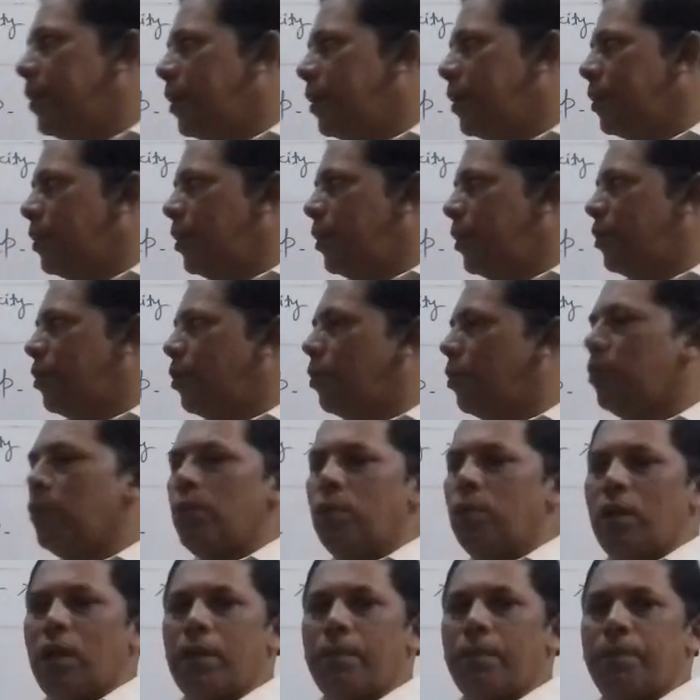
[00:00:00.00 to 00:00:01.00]
repeating this
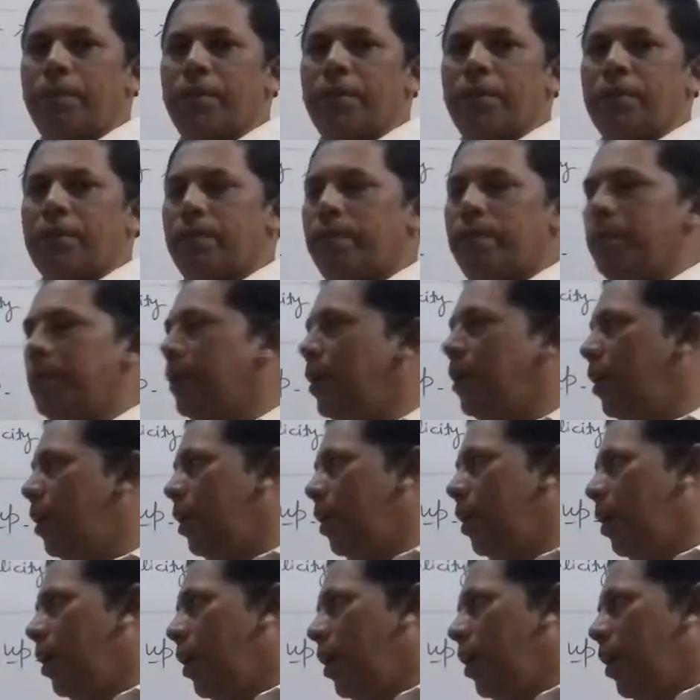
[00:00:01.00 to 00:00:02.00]
rule or
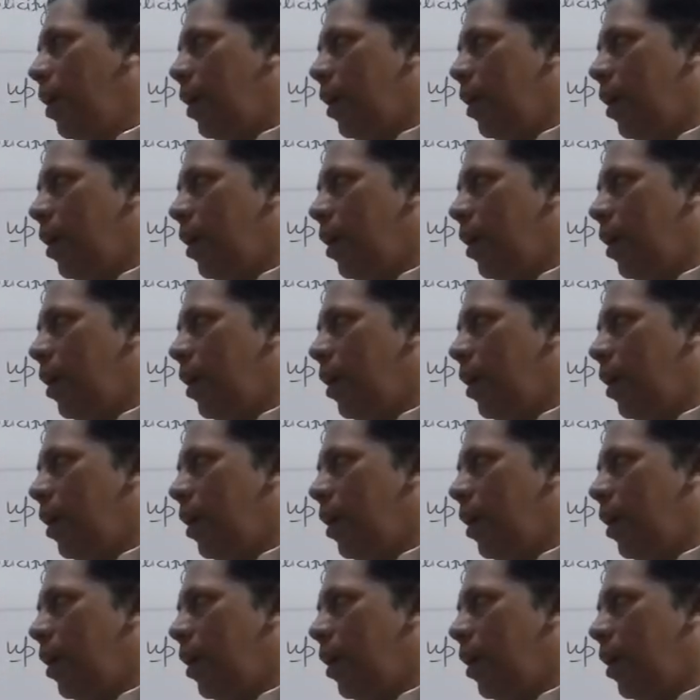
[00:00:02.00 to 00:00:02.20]
principle.